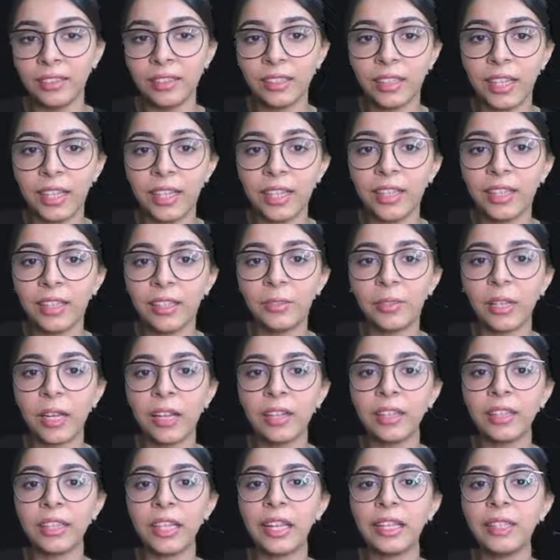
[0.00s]
Like
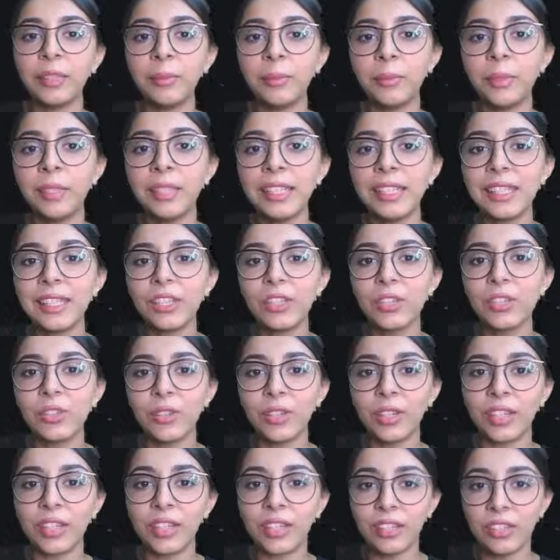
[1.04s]
uncanny means
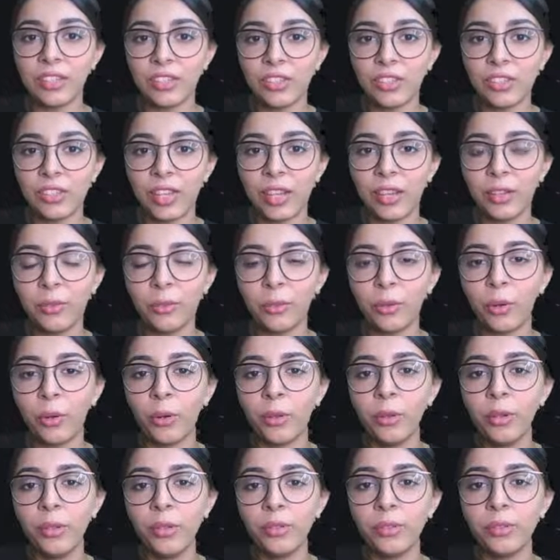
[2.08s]
strange and
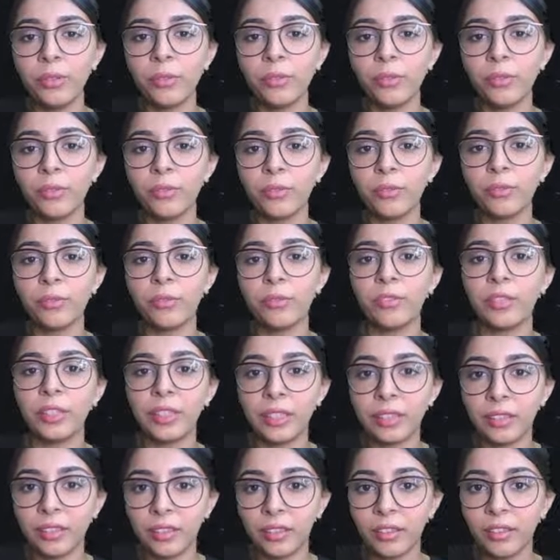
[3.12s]
or
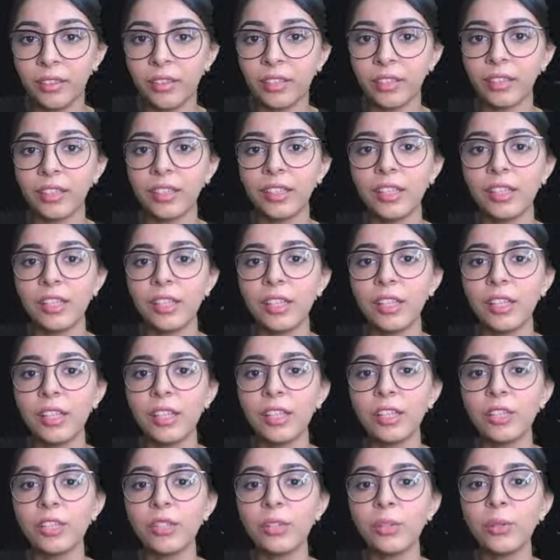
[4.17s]
weird.
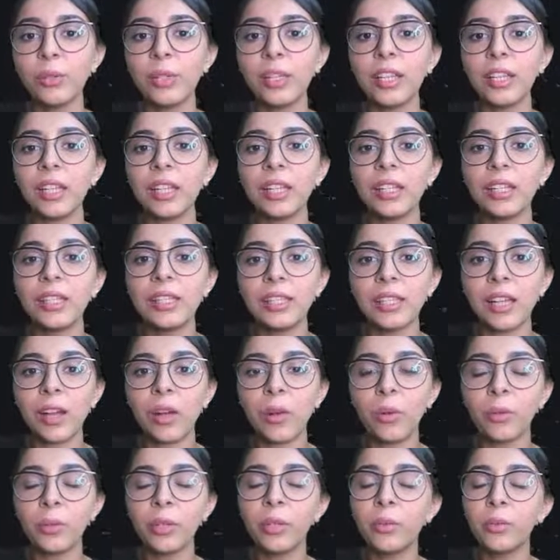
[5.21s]
So it
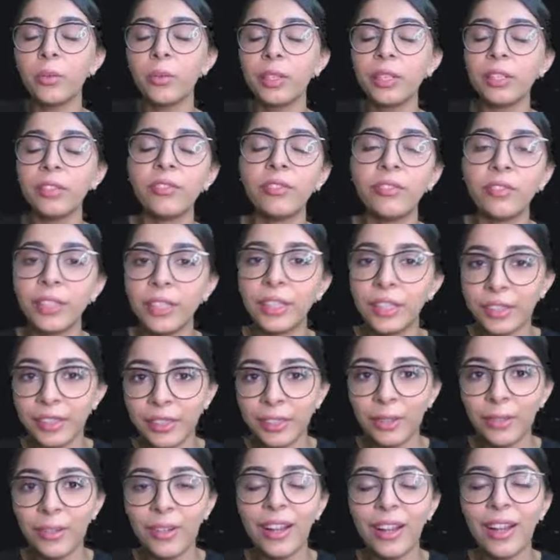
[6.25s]
sounded very
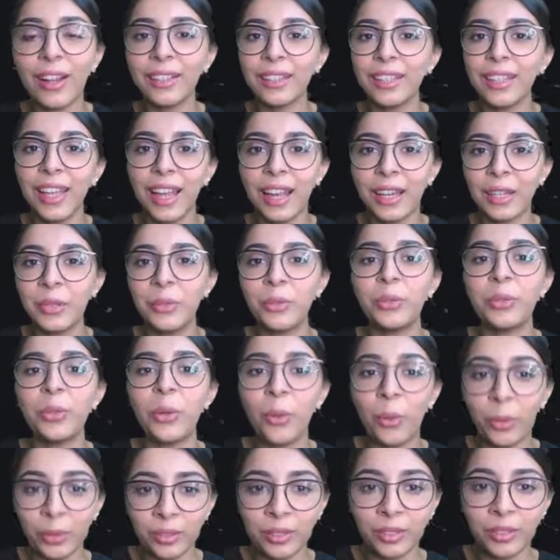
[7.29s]
weird and uncanny to the
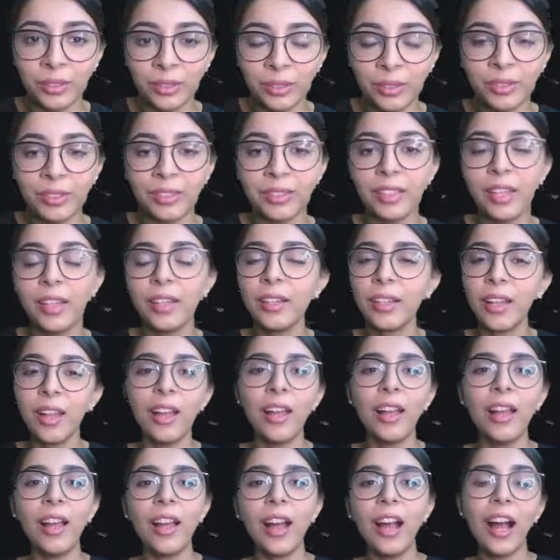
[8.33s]
author. That
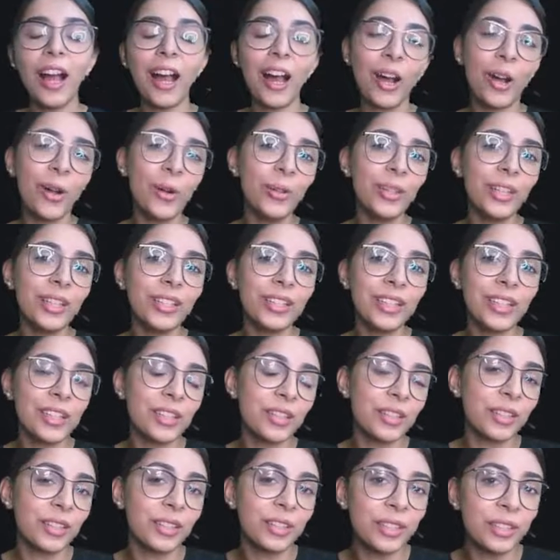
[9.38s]
how did
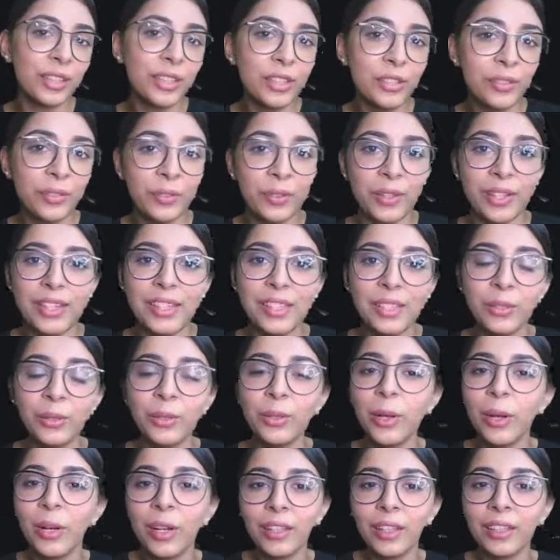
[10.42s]
this his friends
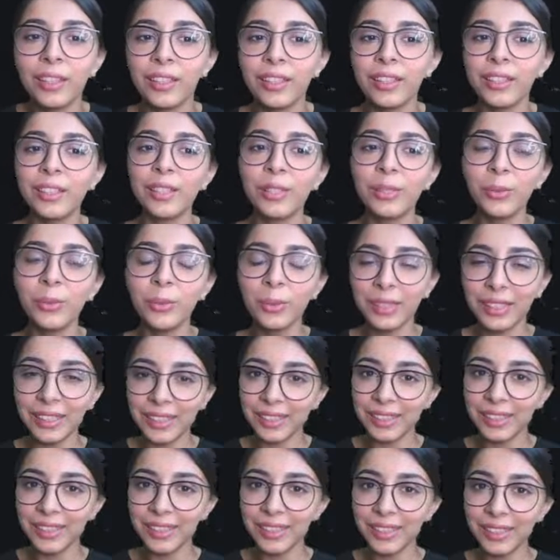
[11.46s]
agreed so
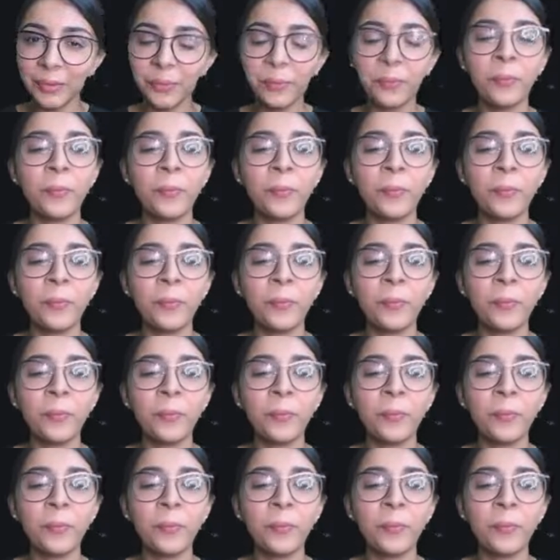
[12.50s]
easily?